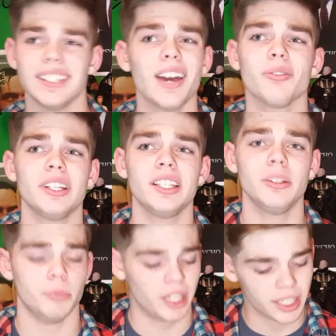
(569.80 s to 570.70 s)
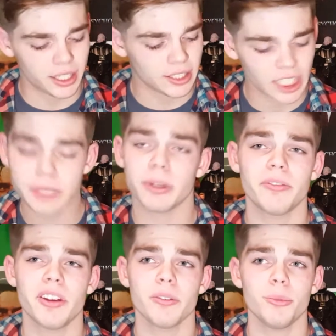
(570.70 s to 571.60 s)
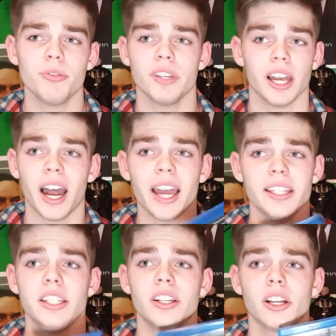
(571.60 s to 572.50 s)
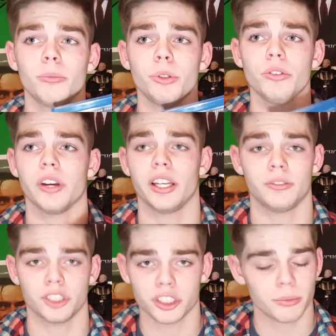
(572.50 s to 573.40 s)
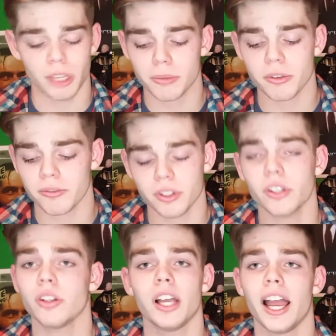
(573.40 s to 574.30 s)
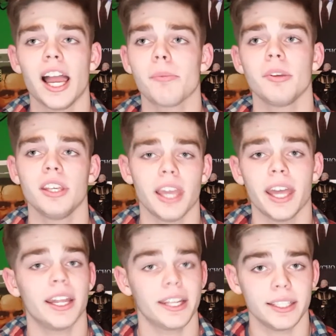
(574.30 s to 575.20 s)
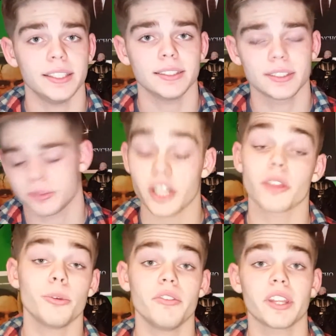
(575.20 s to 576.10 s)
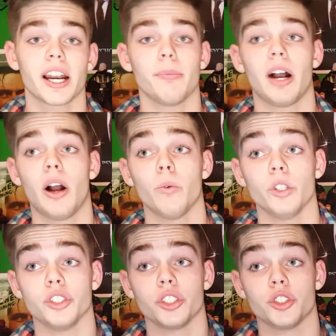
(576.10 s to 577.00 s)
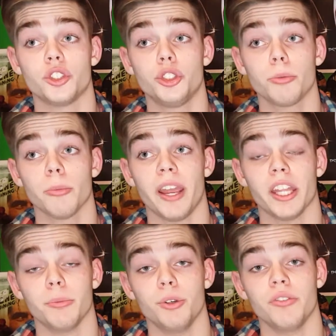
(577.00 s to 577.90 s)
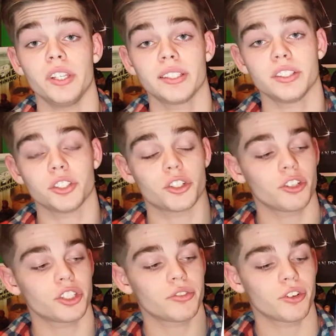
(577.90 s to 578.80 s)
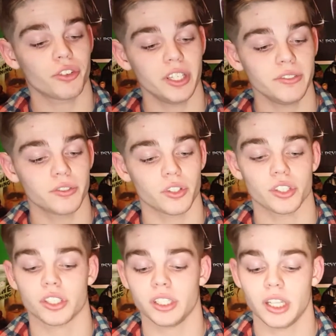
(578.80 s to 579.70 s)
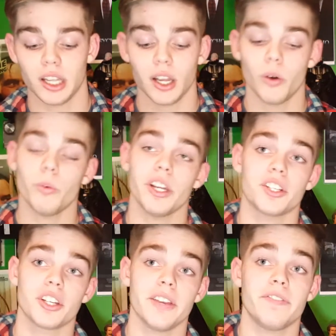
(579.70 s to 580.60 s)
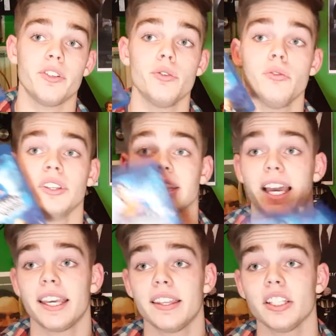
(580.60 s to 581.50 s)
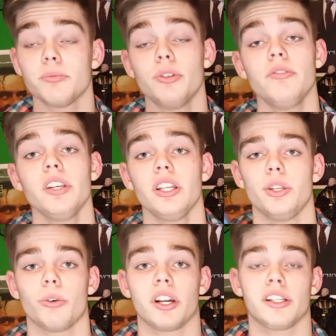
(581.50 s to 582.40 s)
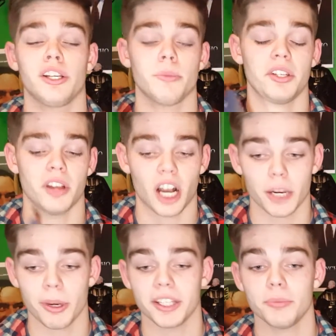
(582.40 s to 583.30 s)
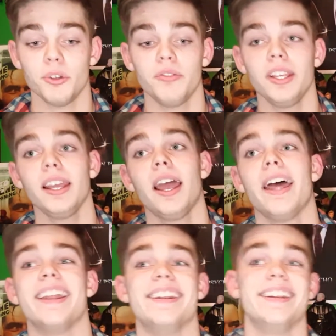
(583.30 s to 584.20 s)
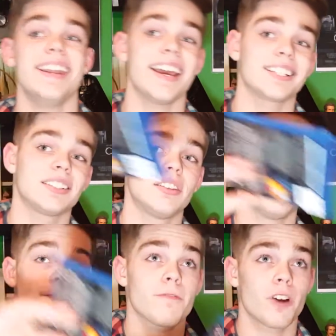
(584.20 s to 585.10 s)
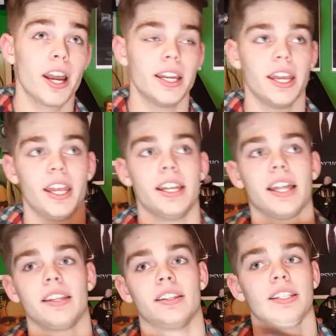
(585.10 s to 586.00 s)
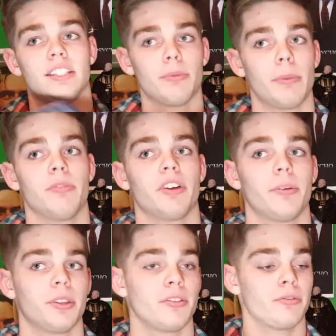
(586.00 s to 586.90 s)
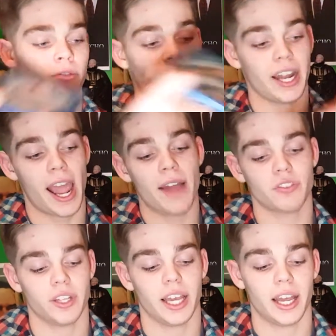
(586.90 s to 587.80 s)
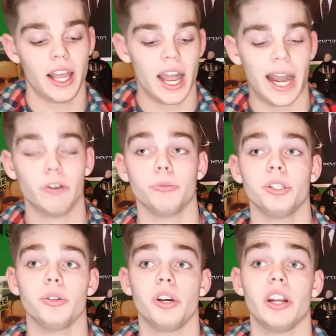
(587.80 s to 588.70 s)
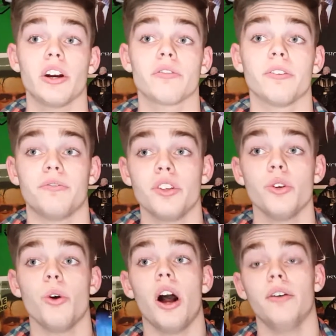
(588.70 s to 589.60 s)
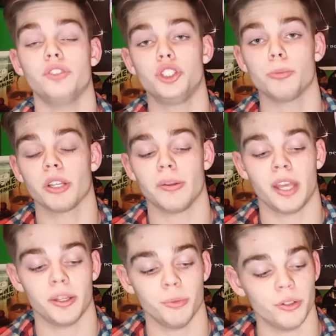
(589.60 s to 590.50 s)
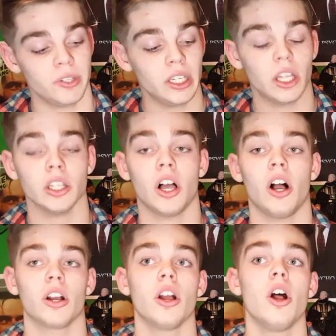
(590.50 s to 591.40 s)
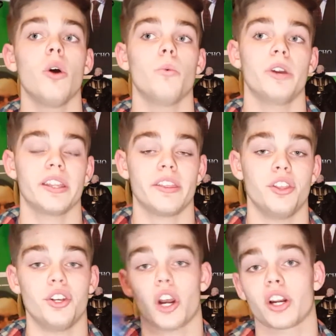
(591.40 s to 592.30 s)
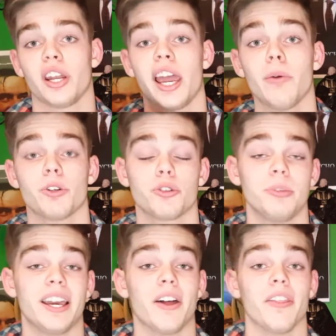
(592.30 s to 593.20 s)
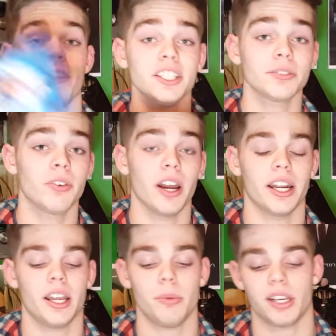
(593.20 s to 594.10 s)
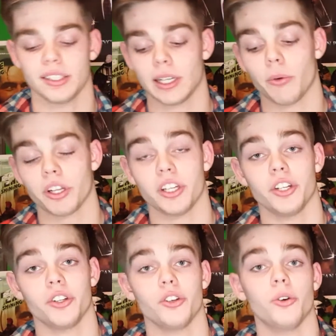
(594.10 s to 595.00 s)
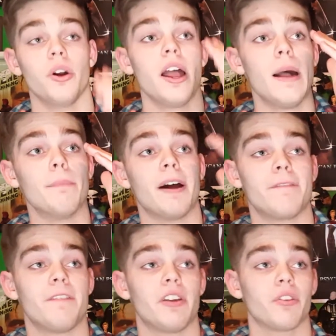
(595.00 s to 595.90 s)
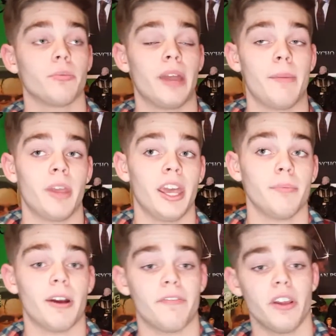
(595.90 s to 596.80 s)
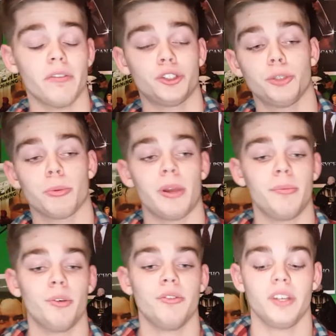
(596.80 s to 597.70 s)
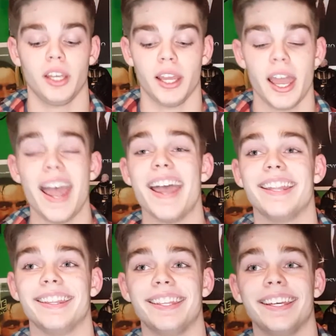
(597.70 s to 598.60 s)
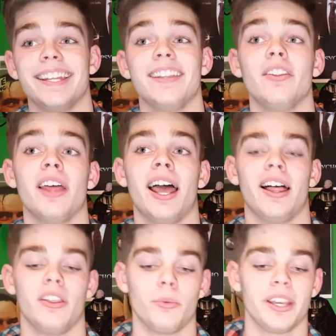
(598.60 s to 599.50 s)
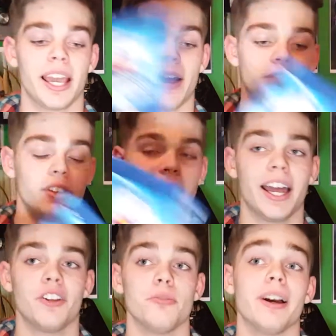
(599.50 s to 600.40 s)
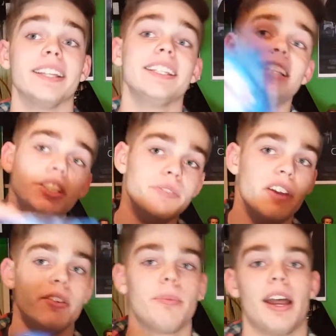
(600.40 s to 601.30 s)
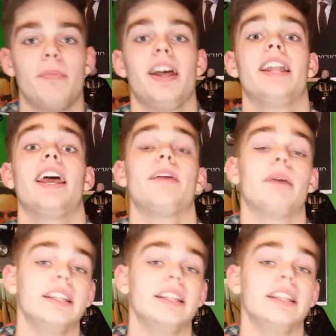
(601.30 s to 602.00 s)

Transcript: Not really, but it's my favorite movie. I need it on Blu-ray just to make me feel happy and at ease. Another movie that I bought was Superman the movie. This is the Christopher Reeves version, which if you like this movie and you want to hear me talk about the movie, next Friday, not this upcoming Friday, but the Friday after that, I will be doing a review of Superman the movie along with The Dark Knight, which will be out this Friday, because I wanted to do my favorite Batman, my favorite Superman movie, and then the week after that, do my least favorite Batman and